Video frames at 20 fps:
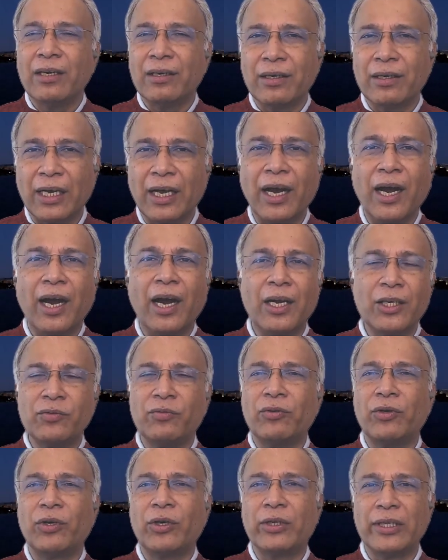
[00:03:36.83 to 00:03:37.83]

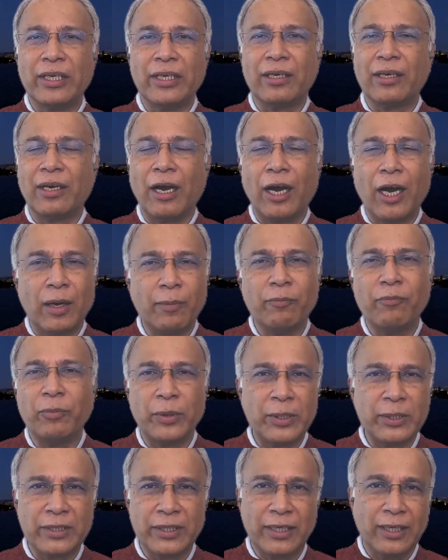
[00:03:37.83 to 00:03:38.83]
regards for their armed
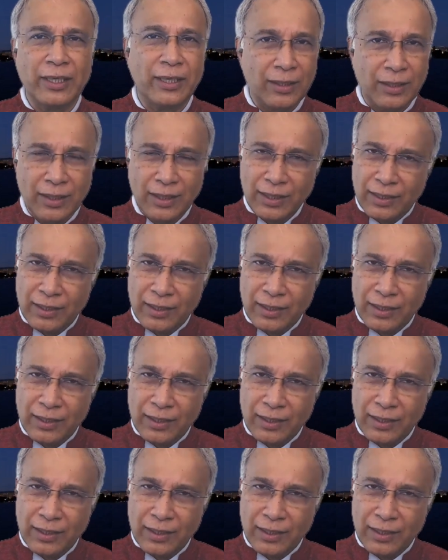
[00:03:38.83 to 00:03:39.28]
personnel.